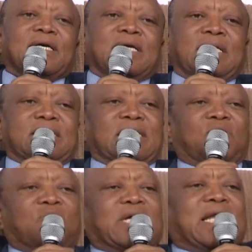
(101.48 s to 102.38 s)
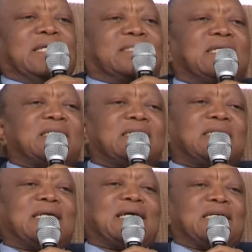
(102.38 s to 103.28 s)
It is an
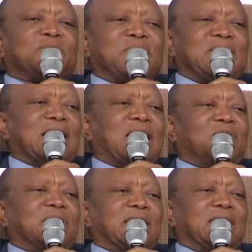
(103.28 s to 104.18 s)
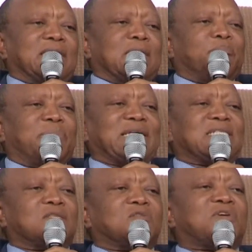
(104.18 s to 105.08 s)
organization that has been allocated a
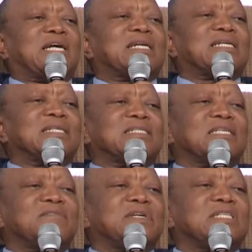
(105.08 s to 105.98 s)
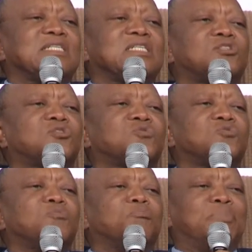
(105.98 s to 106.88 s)
budget of
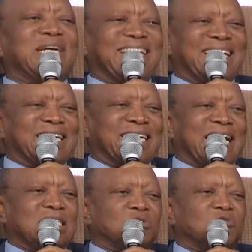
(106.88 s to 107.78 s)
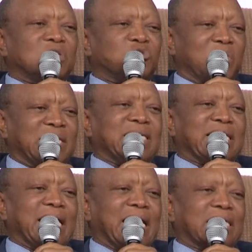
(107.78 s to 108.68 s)
172 billion rand over 20
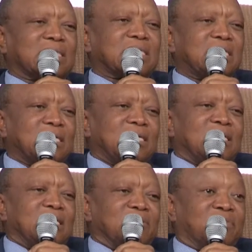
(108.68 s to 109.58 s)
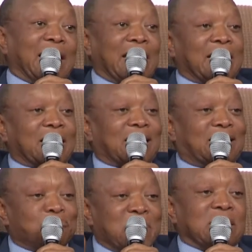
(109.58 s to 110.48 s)
years. If I
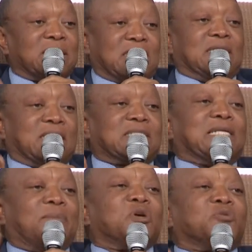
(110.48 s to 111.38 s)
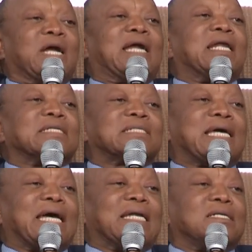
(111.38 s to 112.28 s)
mention this number, you'd
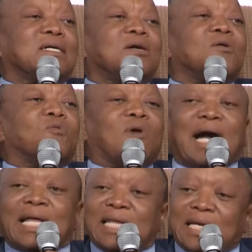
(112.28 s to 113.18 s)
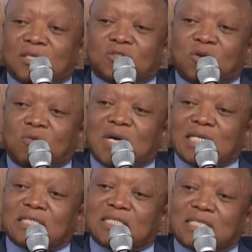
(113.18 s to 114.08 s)
understand why there is so
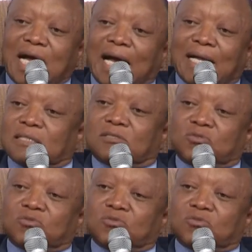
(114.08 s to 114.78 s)
much struggle